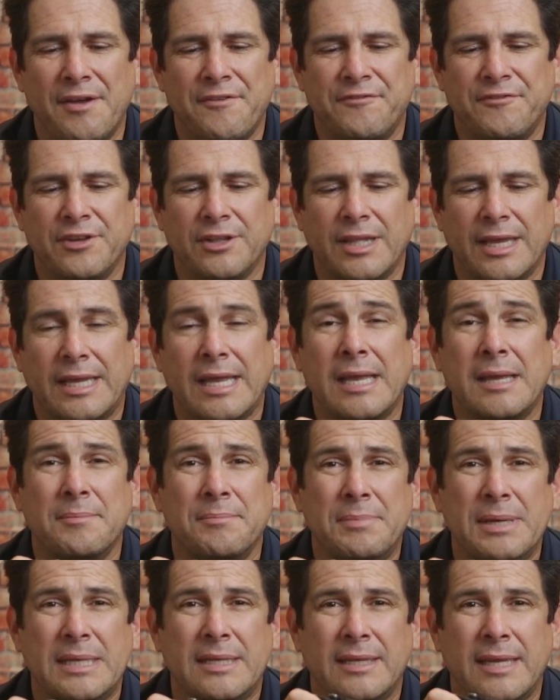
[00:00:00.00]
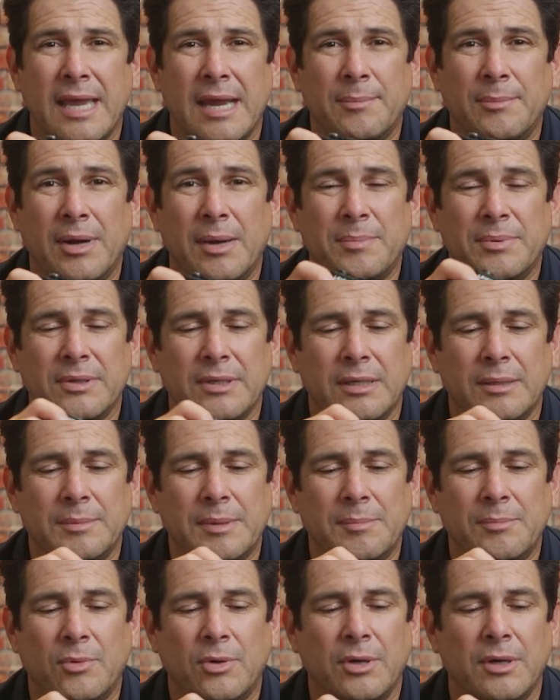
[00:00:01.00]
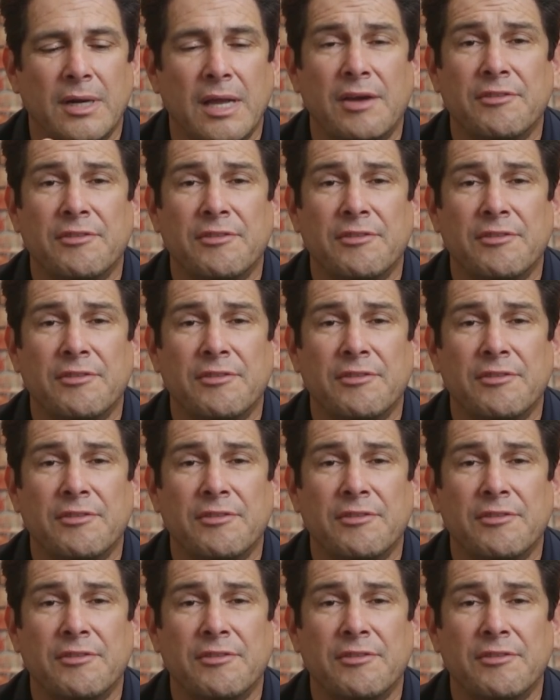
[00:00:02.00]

I feel like I can beat the camera up a little bit more and